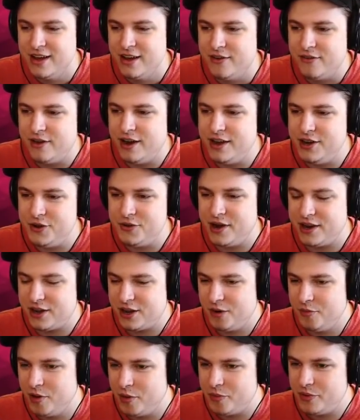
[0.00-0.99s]
Why do I
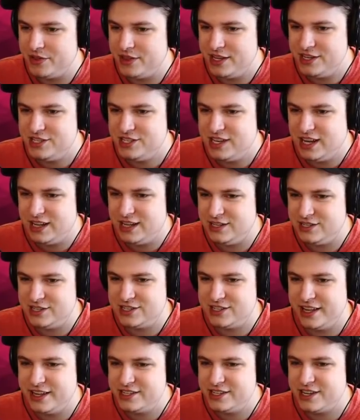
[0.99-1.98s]
come up with these
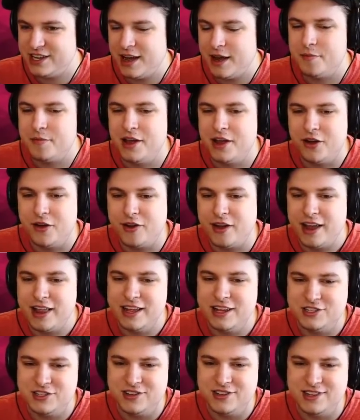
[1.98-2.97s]
challenges? Literally, I'm like, okay,
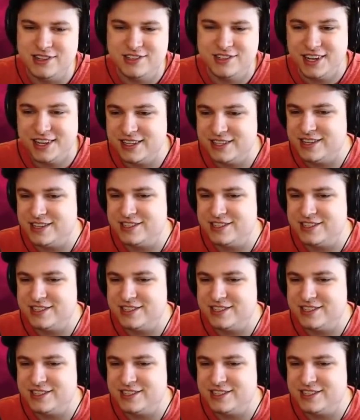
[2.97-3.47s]
let's do this challenge.